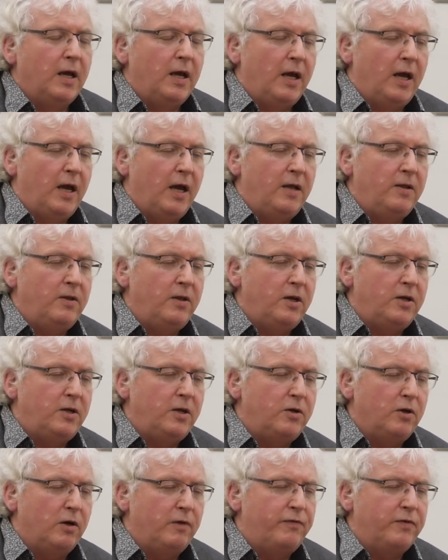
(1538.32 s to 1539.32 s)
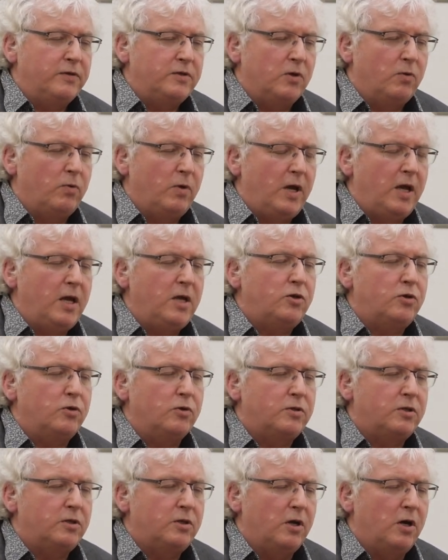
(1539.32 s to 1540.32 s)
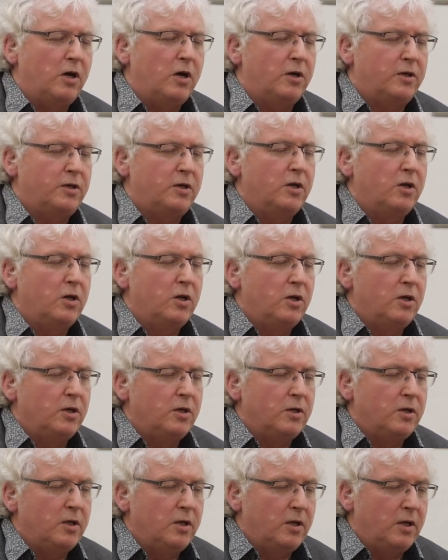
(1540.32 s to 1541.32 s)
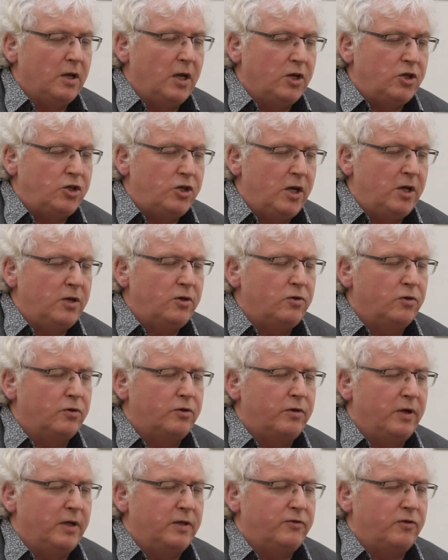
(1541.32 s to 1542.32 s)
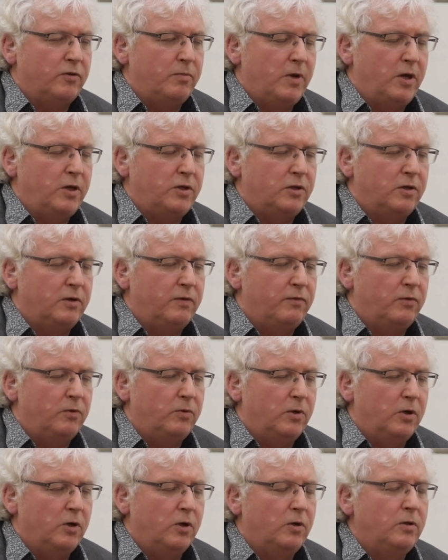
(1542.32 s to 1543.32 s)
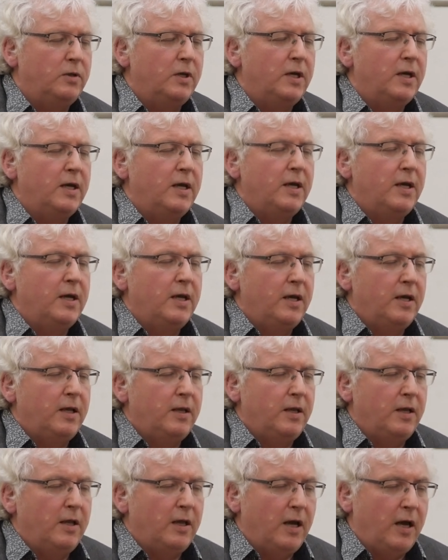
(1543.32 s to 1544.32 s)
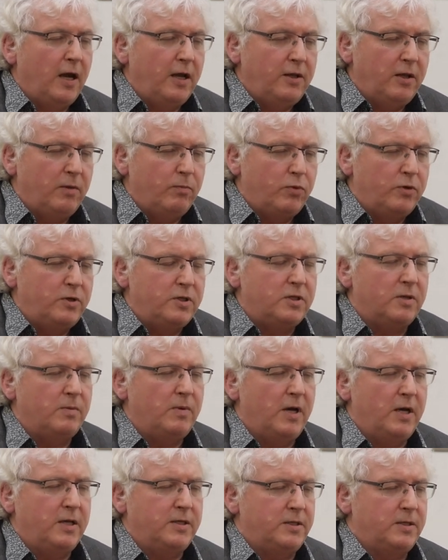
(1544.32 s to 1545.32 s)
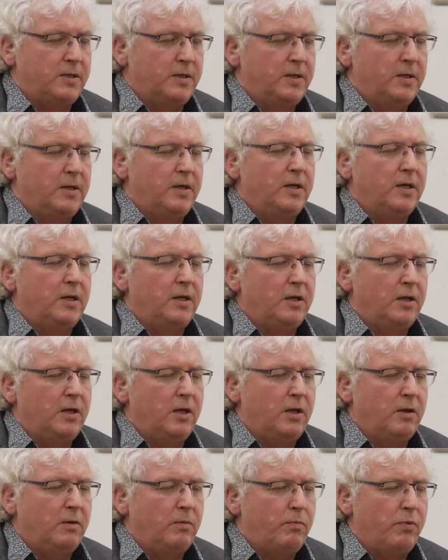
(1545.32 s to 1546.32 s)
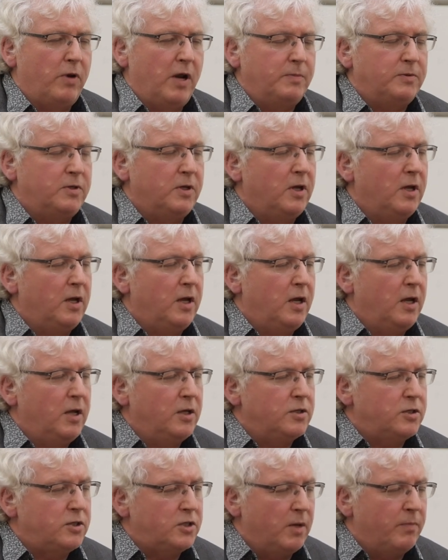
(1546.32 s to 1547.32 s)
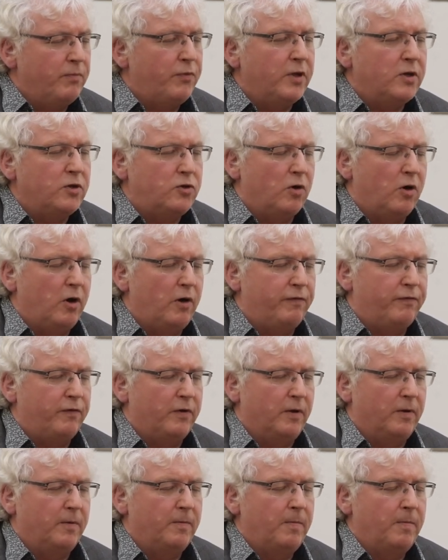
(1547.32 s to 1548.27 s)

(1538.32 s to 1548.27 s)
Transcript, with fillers: and that it offers a way to start a gentle transformation of the world. I think Buddhism has uh, perhaps uh, something to offer.